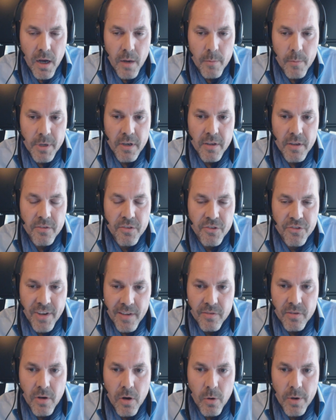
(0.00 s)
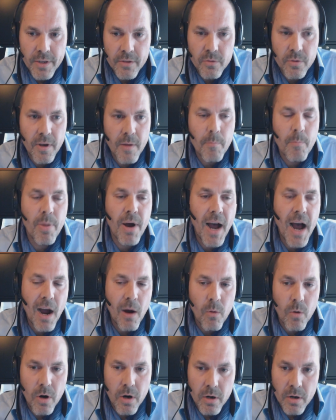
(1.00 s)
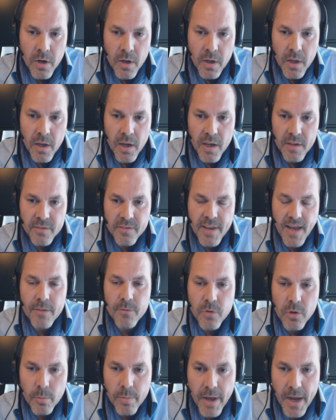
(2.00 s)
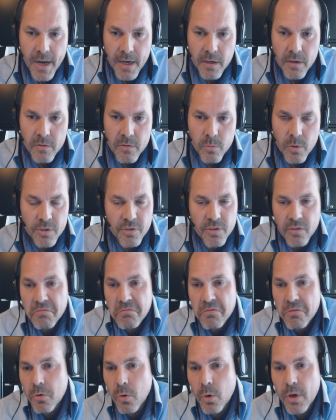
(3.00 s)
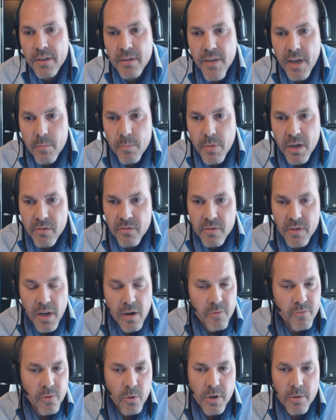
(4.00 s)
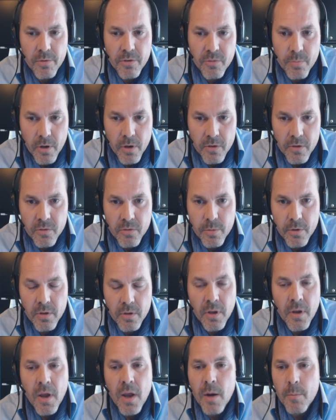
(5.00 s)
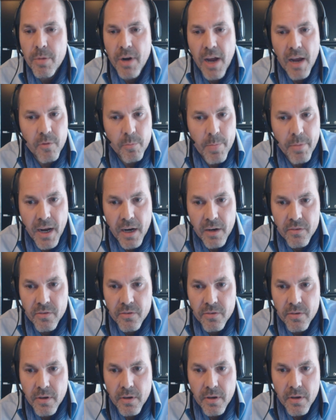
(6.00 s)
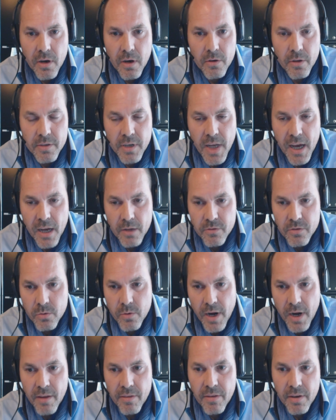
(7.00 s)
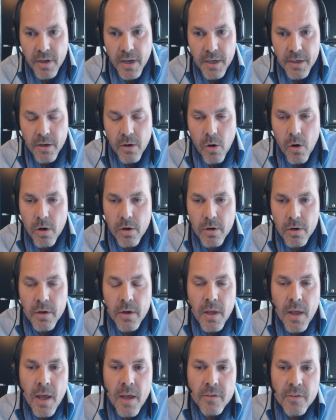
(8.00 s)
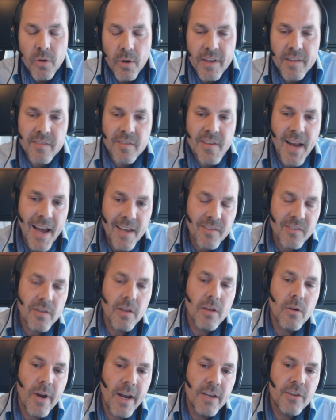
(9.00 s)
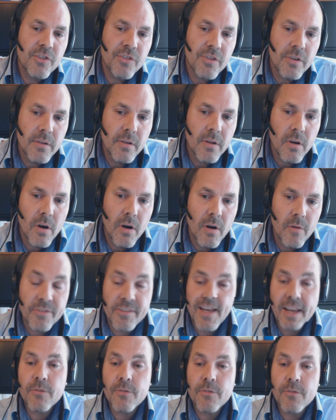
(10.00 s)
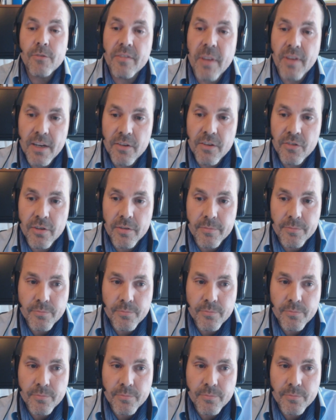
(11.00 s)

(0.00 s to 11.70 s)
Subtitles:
I mean, it's just going to empower a central bank, which is doing then basically, they are fully responsible. Private banks are not allowed to do anything any longer. So it's an acceleration of centralization.